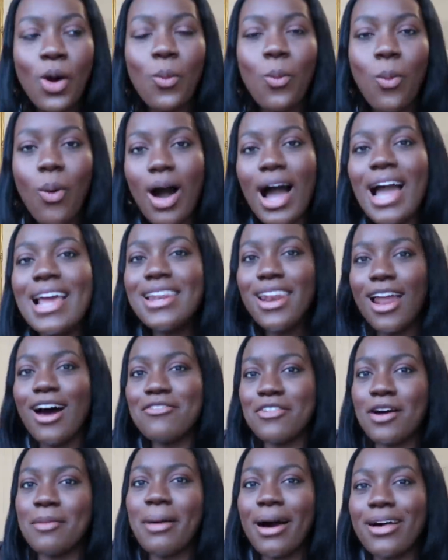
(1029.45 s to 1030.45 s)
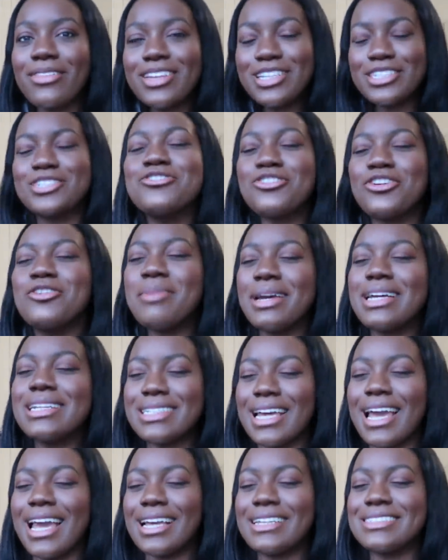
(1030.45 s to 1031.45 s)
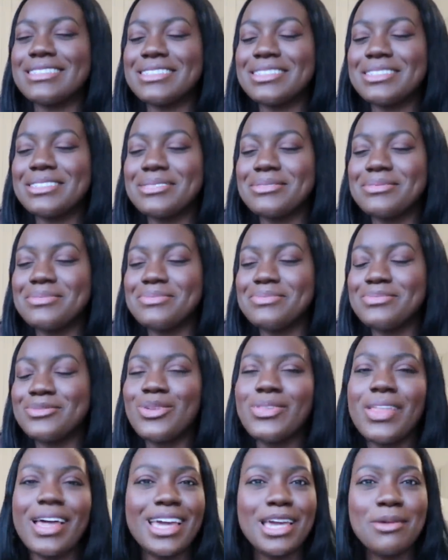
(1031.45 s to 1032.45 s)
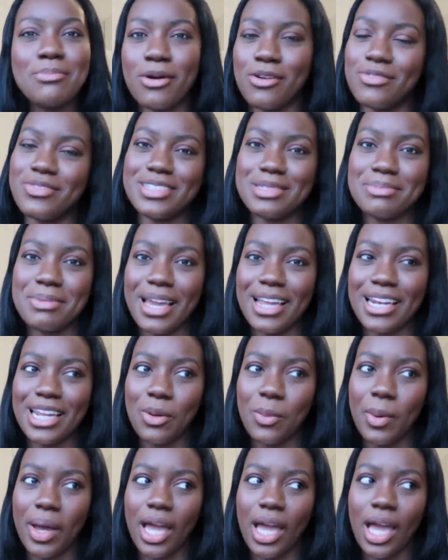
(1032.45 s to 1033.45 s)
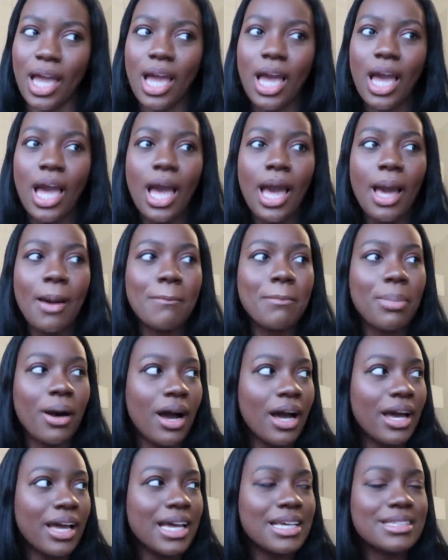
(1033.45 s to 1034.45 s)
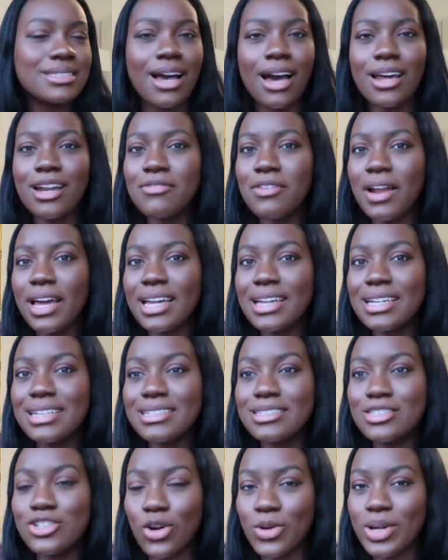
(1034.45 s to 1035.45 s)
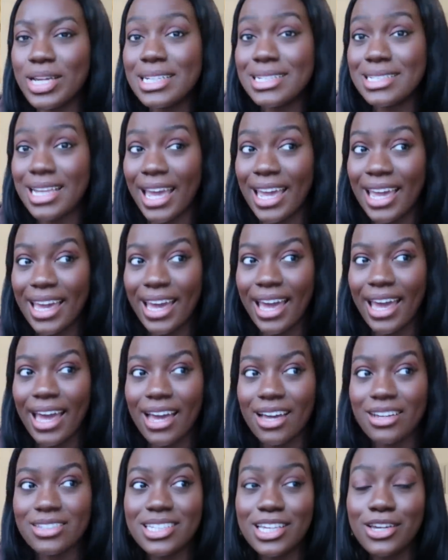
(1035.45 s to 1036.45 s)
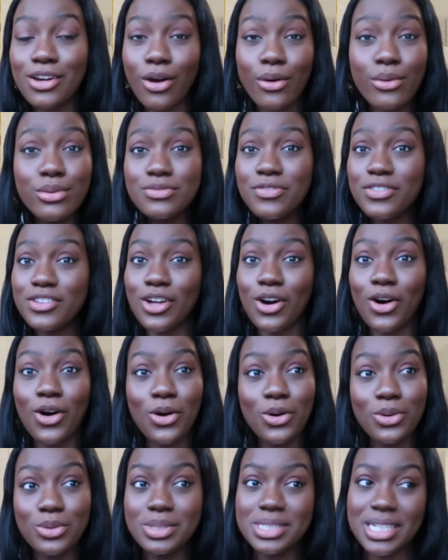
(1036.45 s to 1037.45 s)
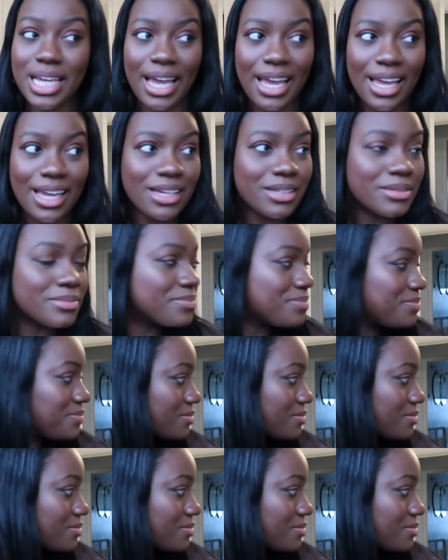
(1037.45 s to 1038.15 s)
What I love about these grooming days, not that he bothers me anyway, but it's kind of like a doggy daycare because he goes for the whole day.